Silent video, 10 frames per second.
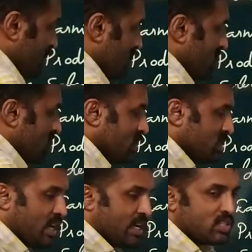Risk is the
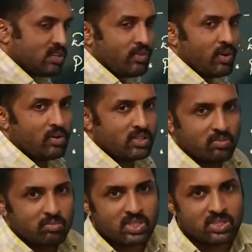chance of loss
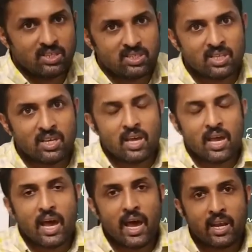in business,
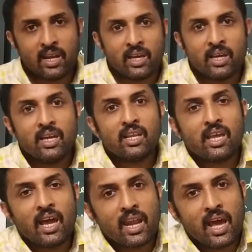and it
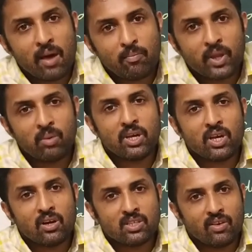can happen
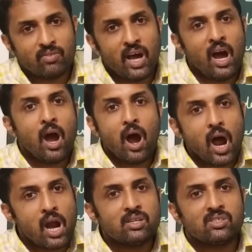because of the
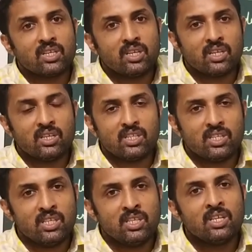
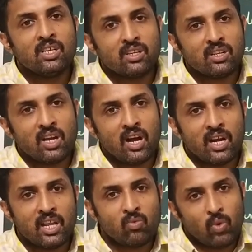uncertainty
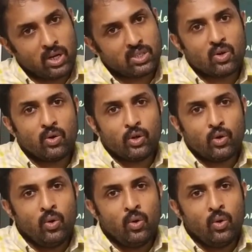regarding what is going